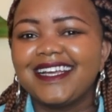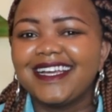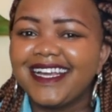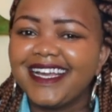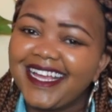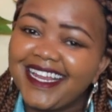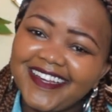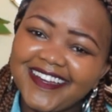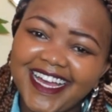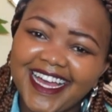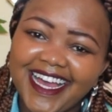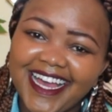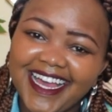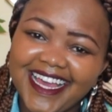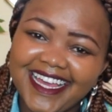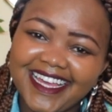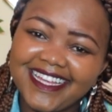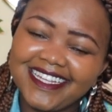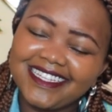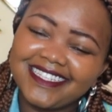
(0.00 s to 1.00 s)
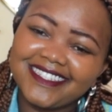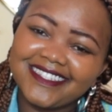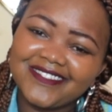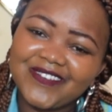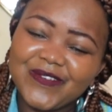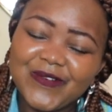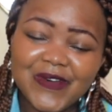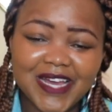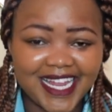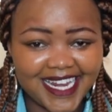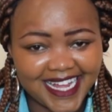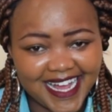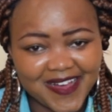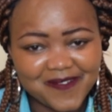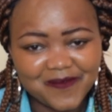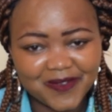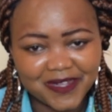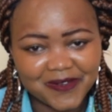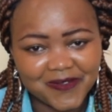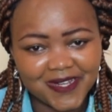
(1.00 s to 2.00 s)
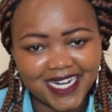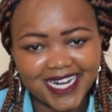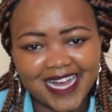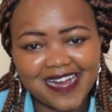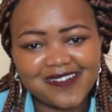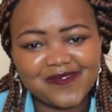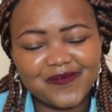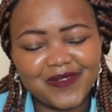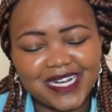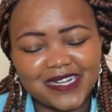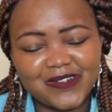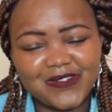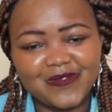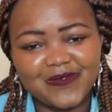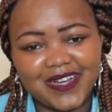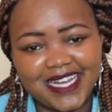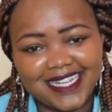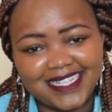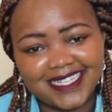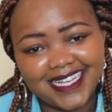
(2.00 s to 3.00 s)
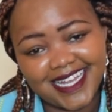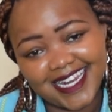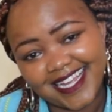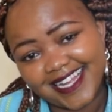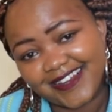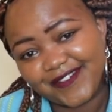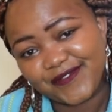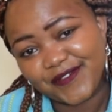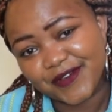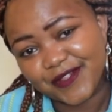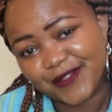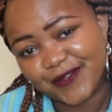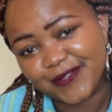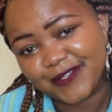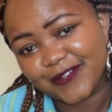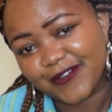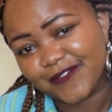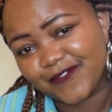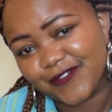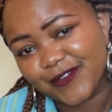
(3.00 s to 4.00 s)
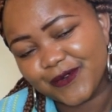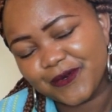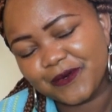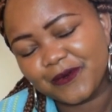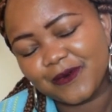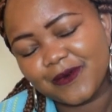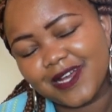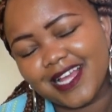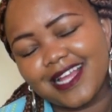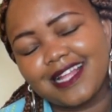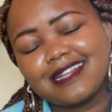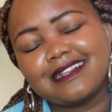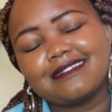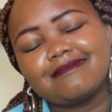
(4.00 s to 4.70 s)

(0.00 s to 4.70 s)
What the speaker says: Hello guys, welcome and welcome back to my channel. For those of you who are